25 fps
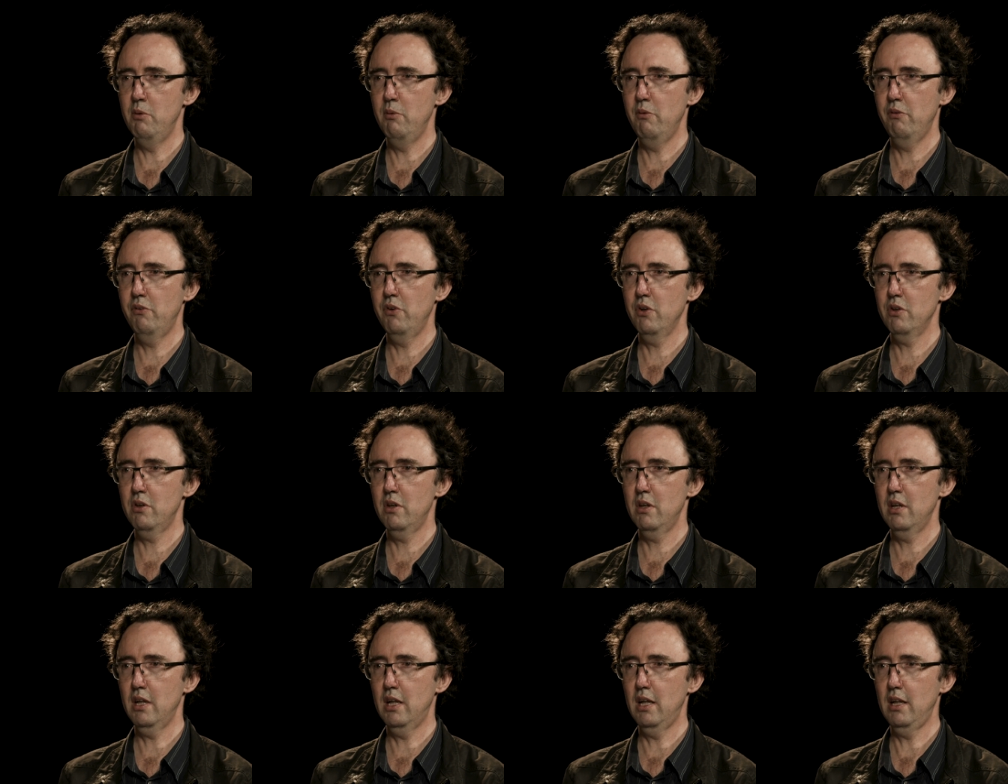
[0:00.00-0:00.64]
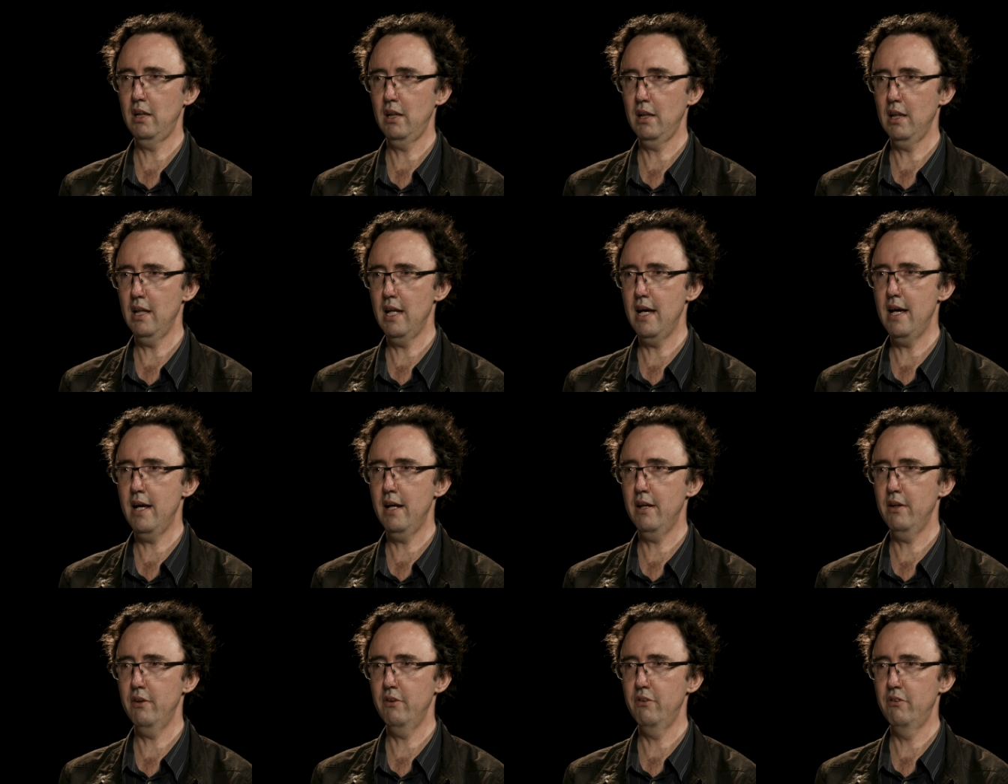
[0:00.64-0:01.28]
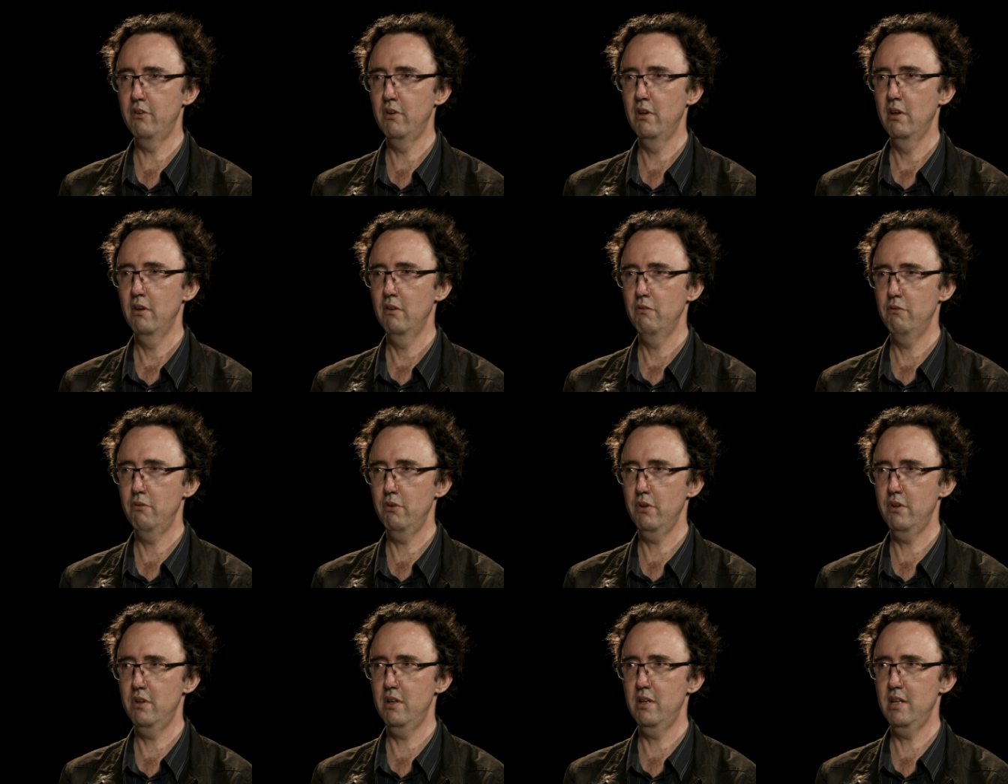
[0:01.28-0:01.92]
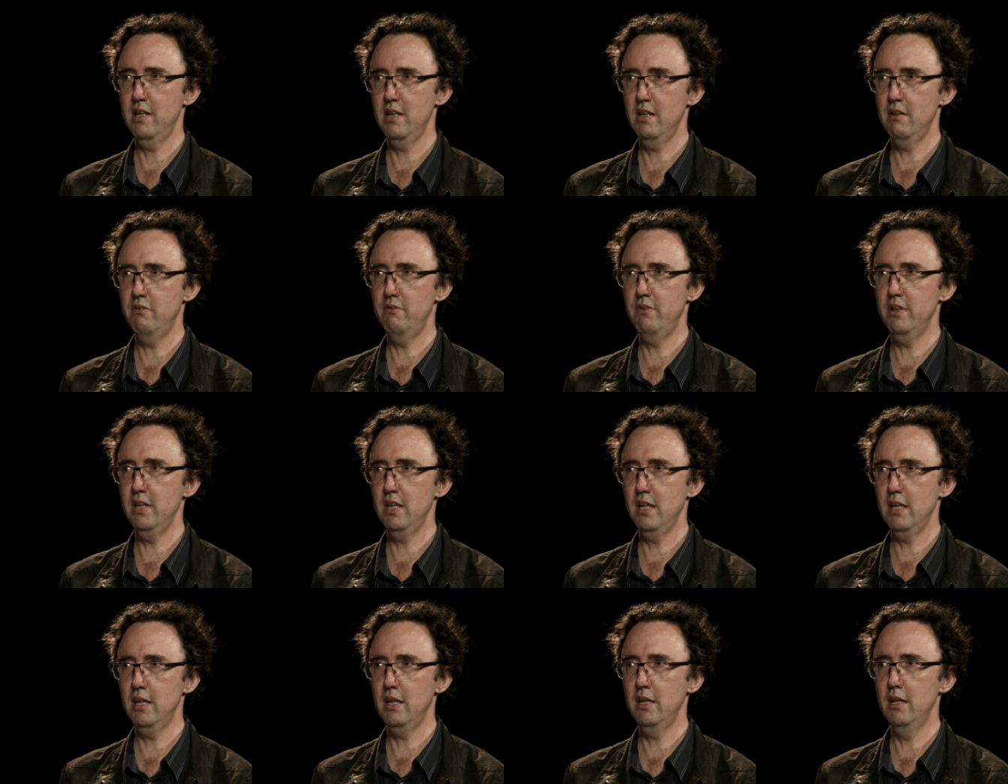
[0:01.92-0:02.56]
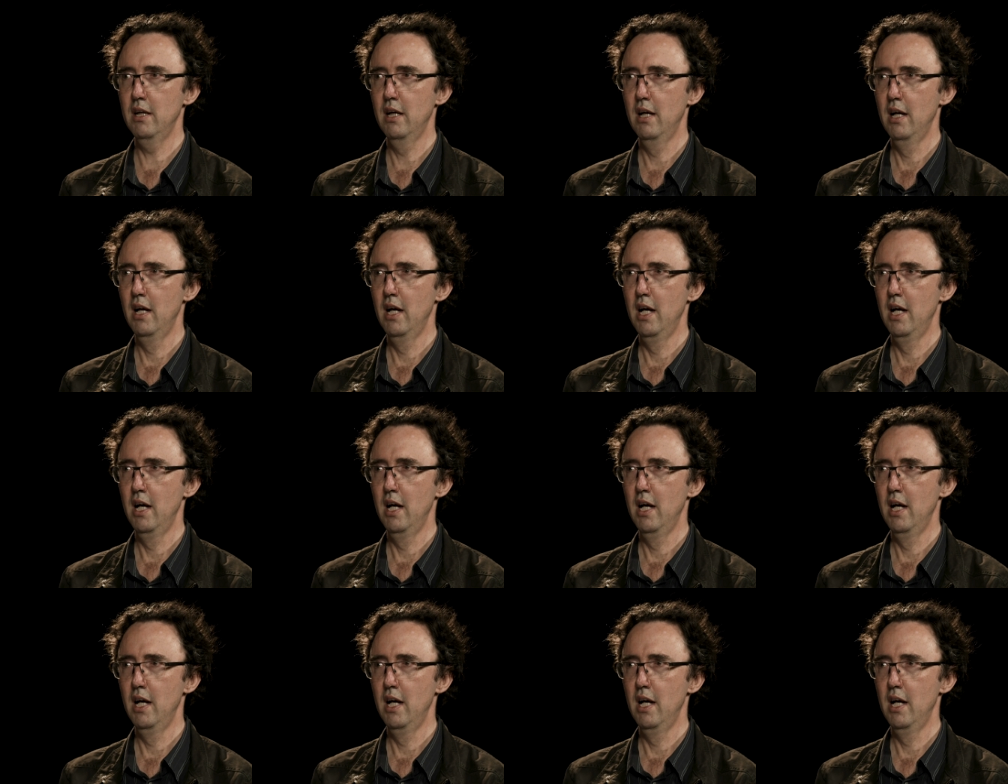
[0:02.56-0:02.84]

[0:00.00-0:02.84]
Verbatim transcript: we've got the glance for TV,